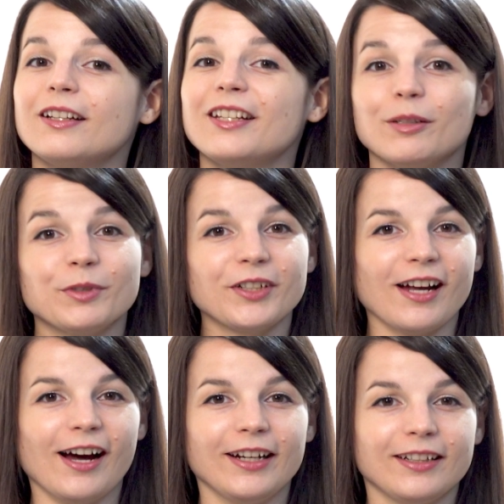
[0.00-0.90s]
Number
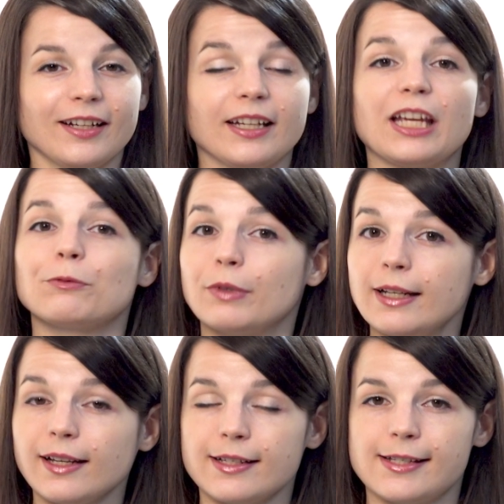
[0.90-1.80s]
9, get
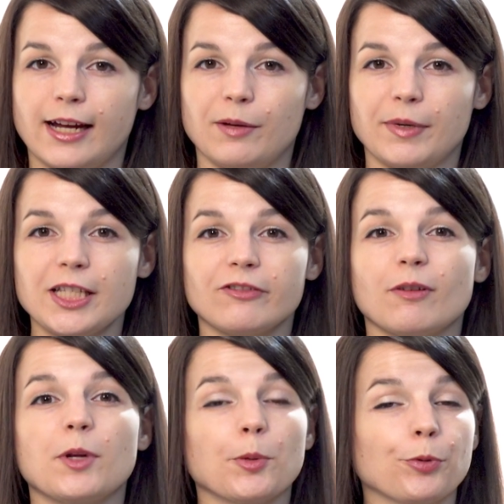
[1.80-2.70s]
reading assignments
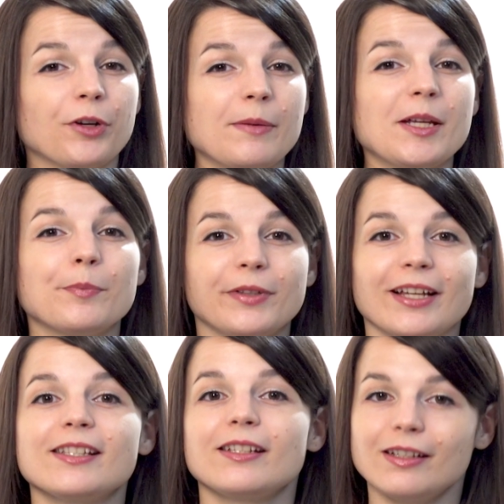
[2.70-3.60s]
from your Premium
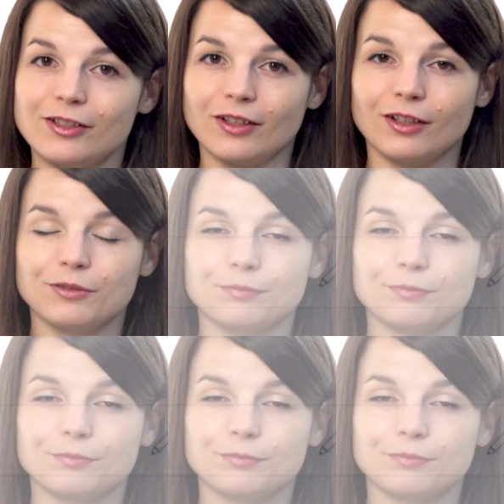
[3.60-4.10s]
Plus teacher.